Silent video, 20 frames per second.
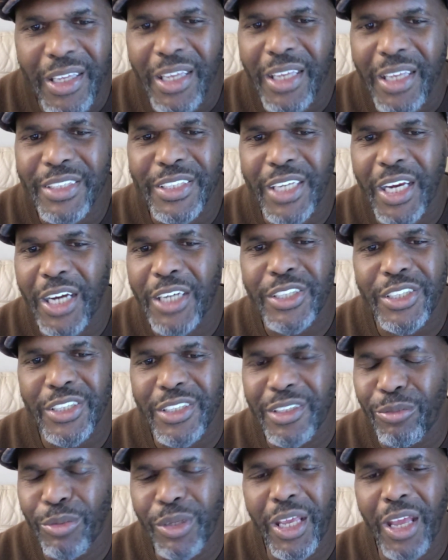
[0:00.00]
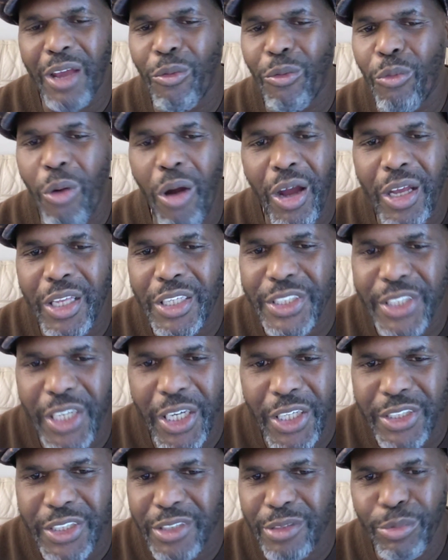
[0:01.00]
in scarcity. We can't walk in
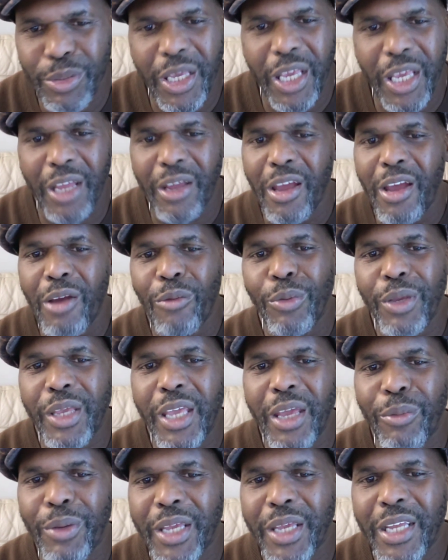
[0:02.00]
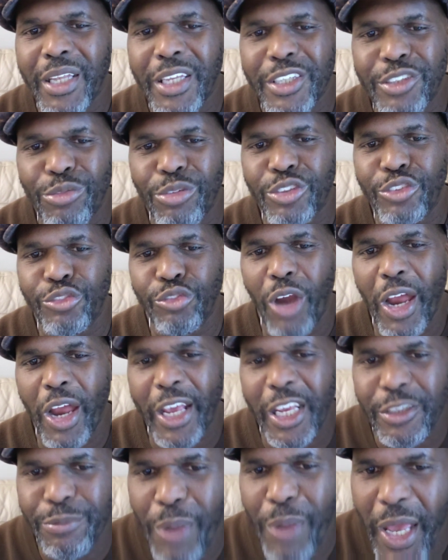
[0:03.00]
scarcity. We can't let someone
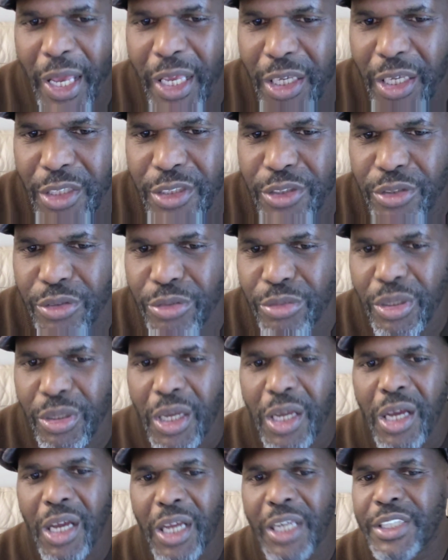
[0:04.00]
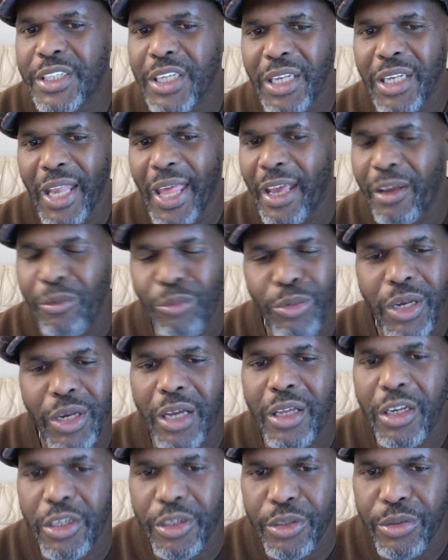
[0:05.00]
drag us back into lack. We're
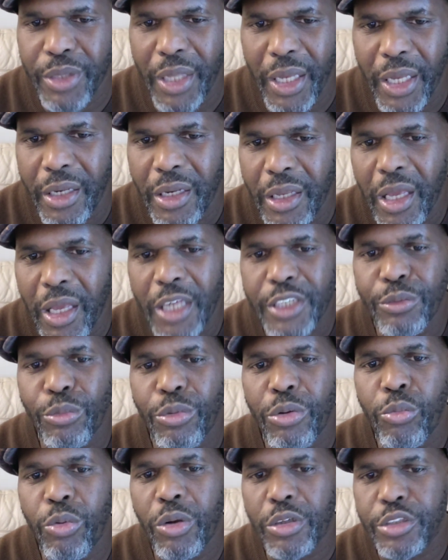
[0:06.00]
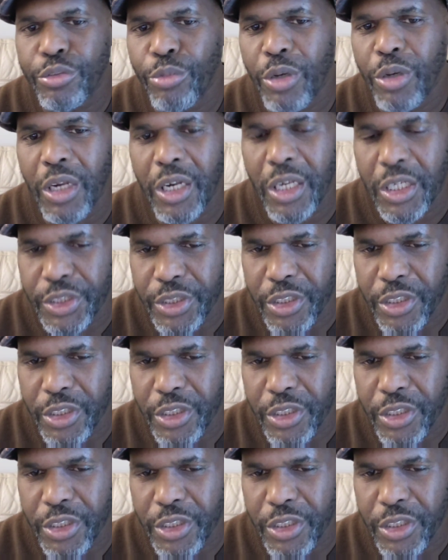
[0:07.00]
not going to do that. So we're going to